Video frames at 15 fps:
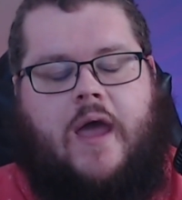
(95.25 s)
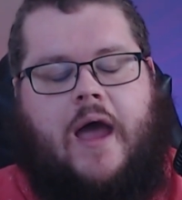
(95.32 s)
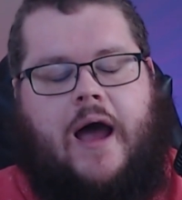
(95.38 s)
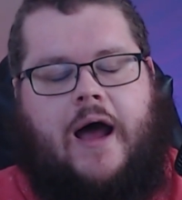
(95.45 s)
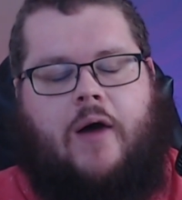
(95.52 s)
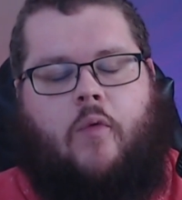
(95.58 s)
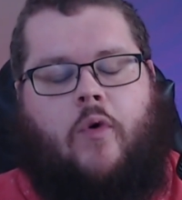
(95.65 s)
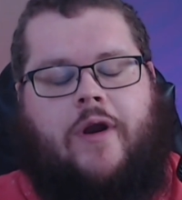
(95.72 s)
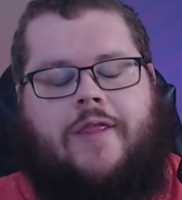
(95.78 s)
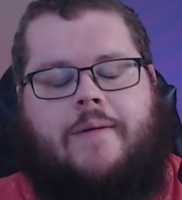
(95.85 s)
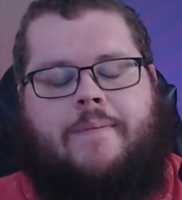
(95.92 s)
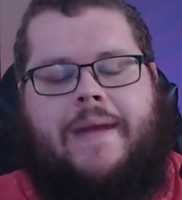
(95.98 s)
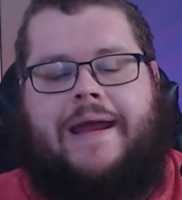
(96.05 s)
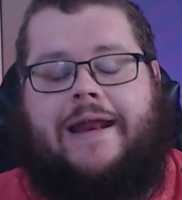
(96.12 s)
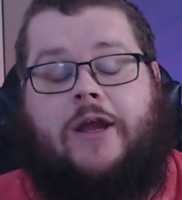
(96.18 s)
One of the
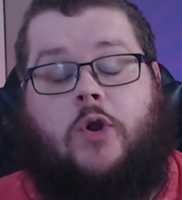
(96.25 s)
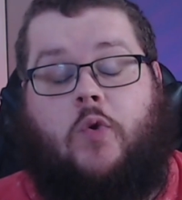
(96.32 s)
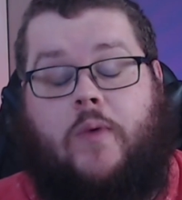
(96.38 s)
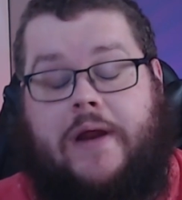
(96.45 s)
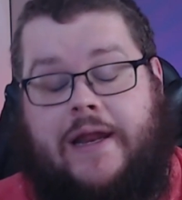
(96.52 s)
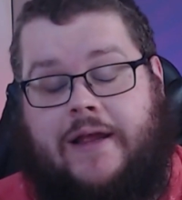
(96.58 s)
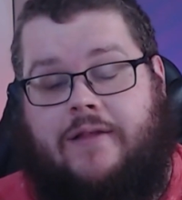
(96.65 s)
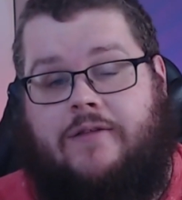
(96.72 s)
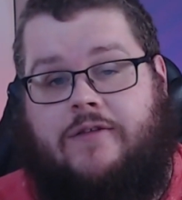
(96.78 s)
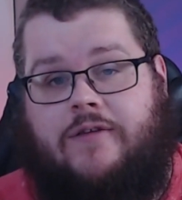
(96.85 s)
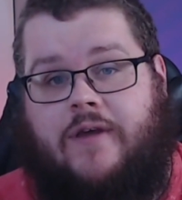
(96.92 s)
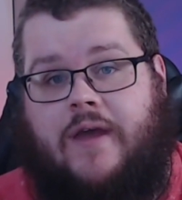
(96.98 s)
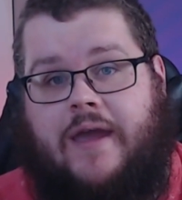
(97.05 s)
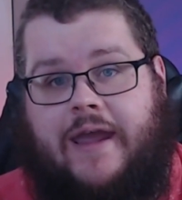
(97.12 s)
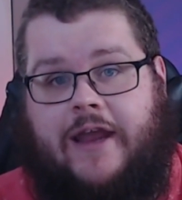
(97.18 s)
main ingredients
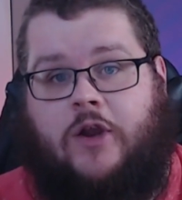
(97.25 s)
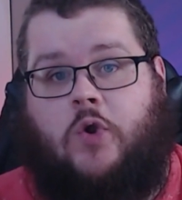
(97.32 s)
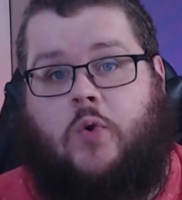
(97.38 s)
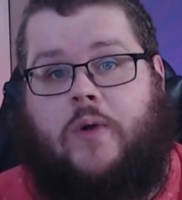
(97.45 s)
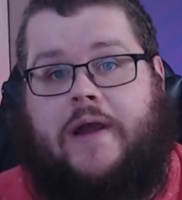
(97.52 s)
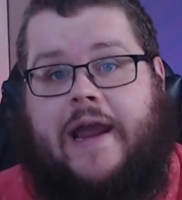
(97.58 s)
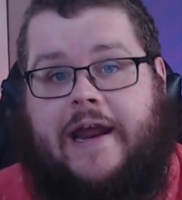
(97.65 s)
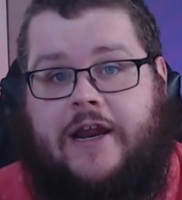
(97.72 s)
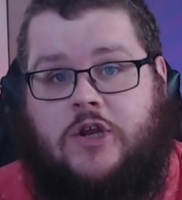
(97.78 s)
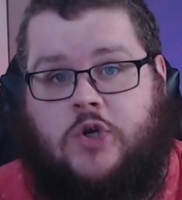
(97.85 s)
in creating